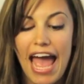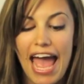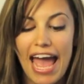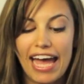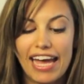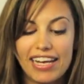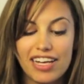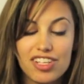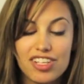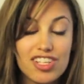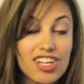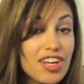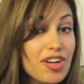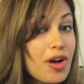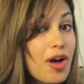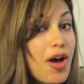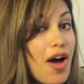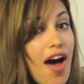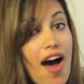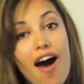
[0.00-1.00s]
And it
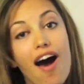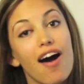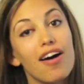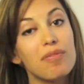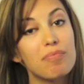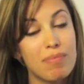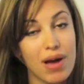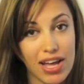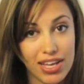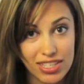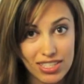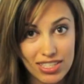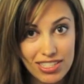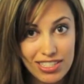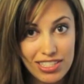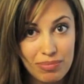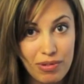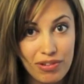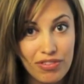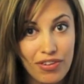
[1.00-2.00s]
took
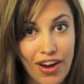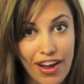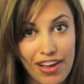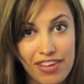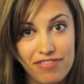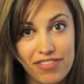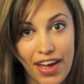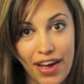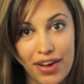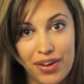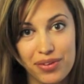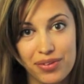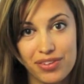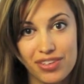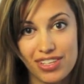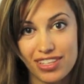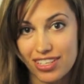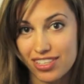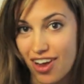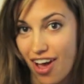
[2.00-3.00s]
months before I found
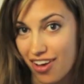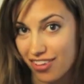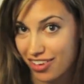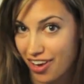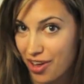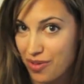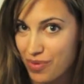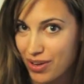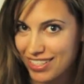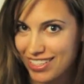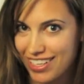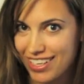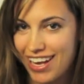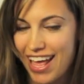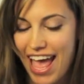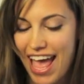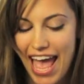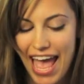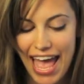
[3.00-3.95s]
the dog that I wanted.